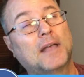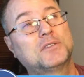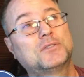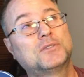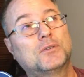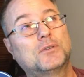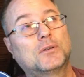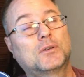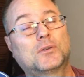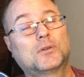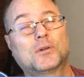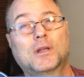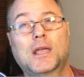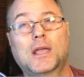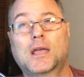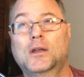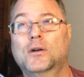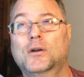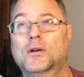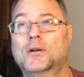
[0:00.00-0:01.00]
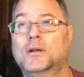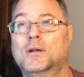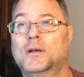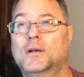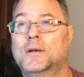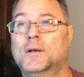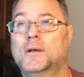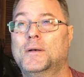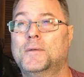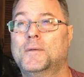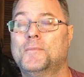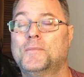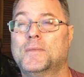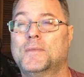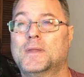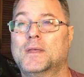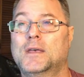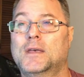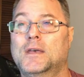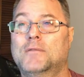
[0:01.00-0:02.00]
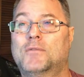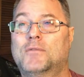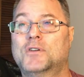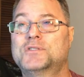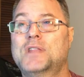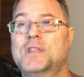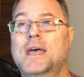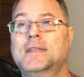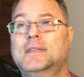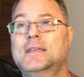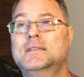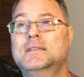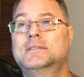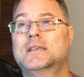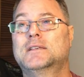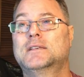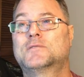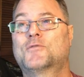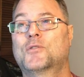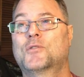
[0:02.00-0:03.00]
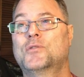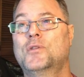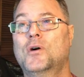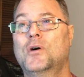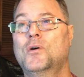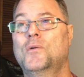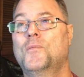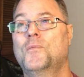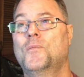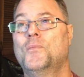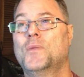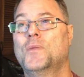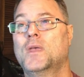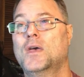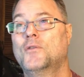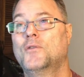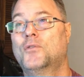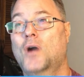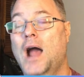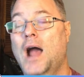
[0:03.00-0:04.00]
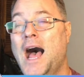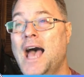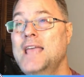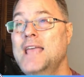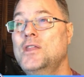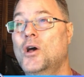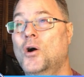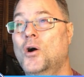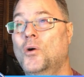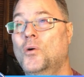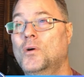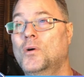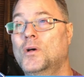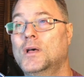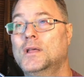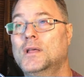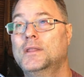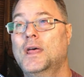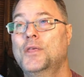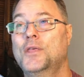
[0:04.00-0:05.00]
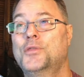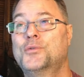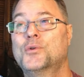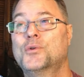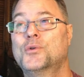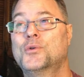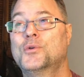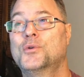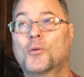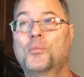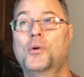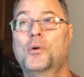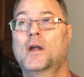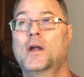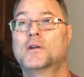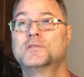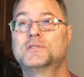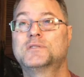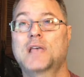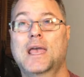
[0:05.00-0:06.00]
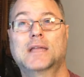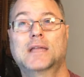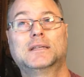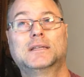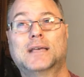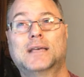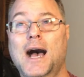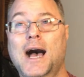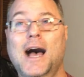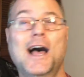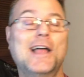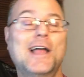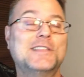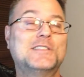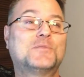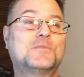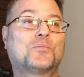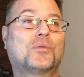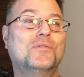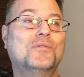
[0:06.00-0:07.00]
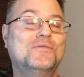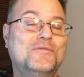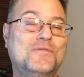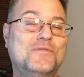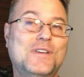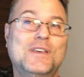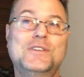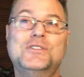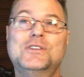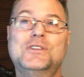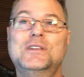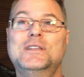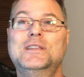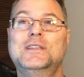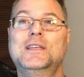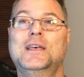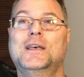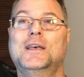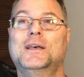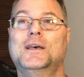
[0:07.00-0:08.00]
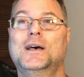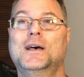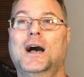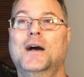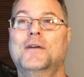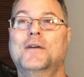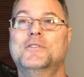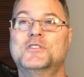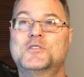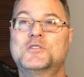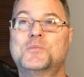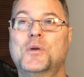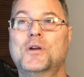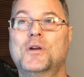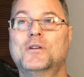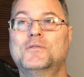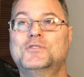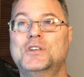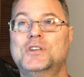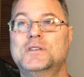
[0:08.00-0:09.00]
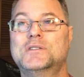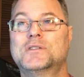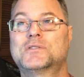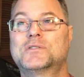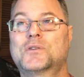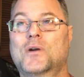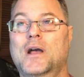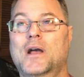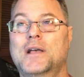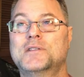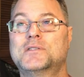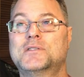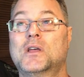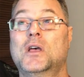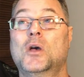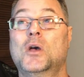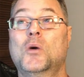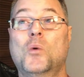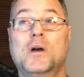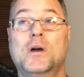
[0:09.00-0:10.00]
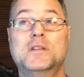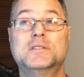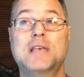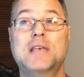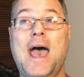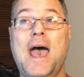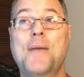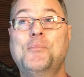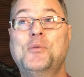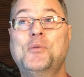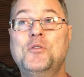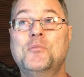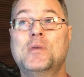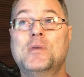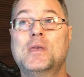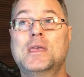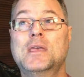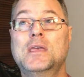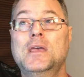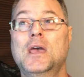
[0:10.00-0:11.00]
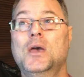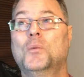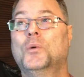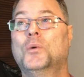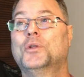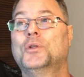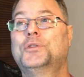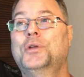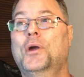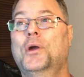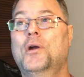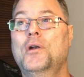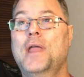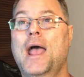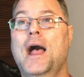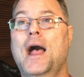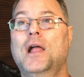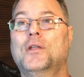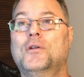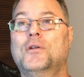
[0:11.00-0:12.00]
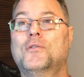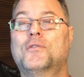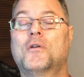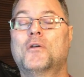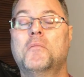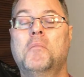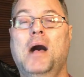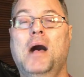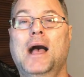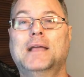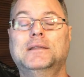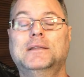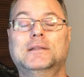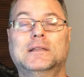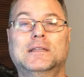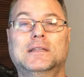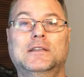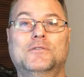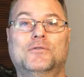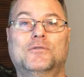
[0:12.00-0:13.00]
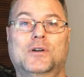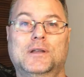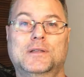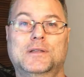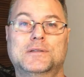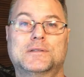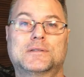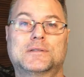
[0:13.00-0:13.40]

Verse 19 says, For though for I know that through your prayers and God's provision of the Spirit of Jesus Christ, what has happened to me will turn out for my deliverance. That's hope.